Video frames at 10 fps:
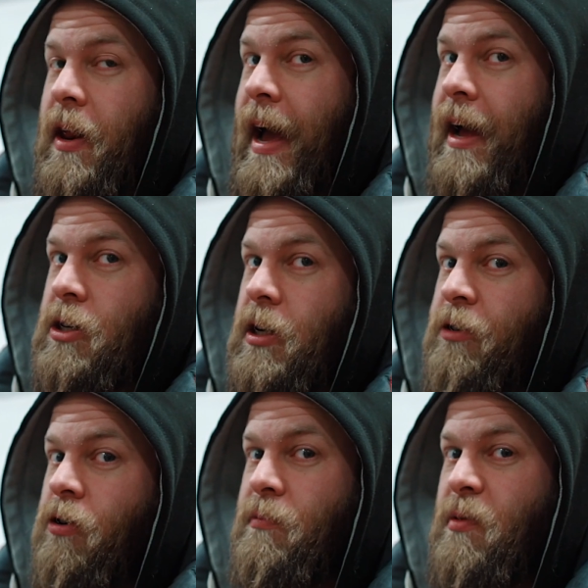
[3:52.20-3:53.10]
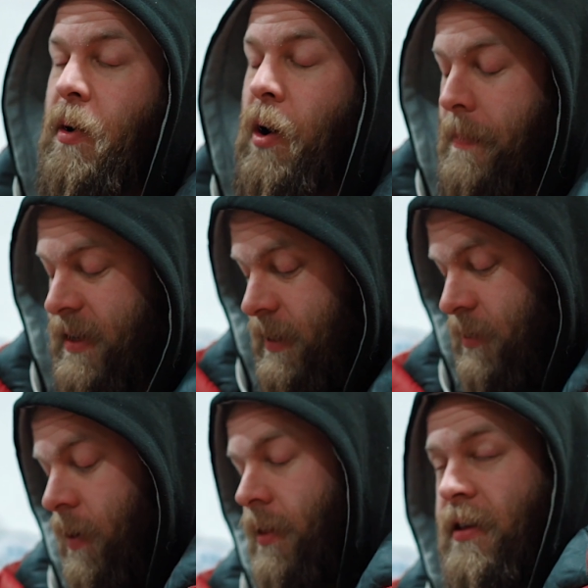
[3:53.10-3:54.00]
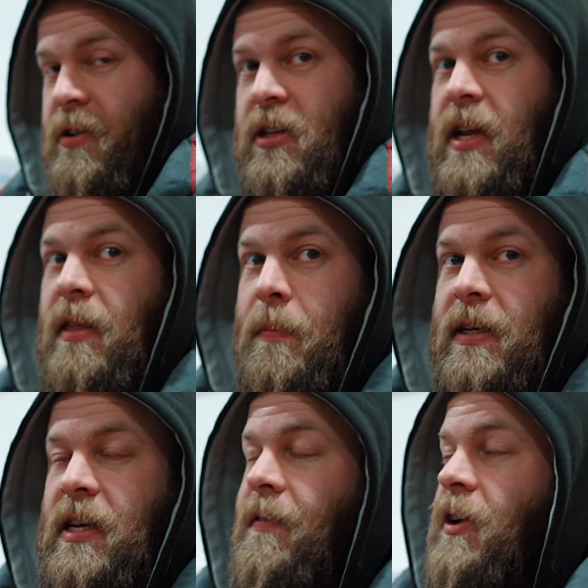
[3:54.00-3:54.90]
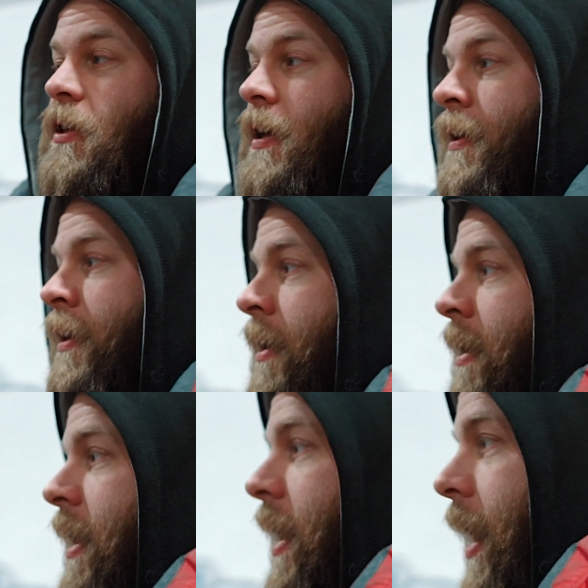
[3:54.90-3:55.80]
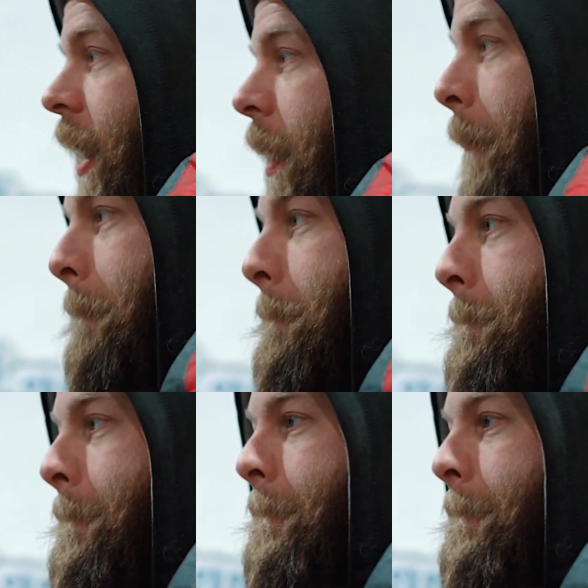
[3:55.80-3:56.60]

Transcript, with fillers: going to actually try and promote our business rather than just take the piss out of each other. Um,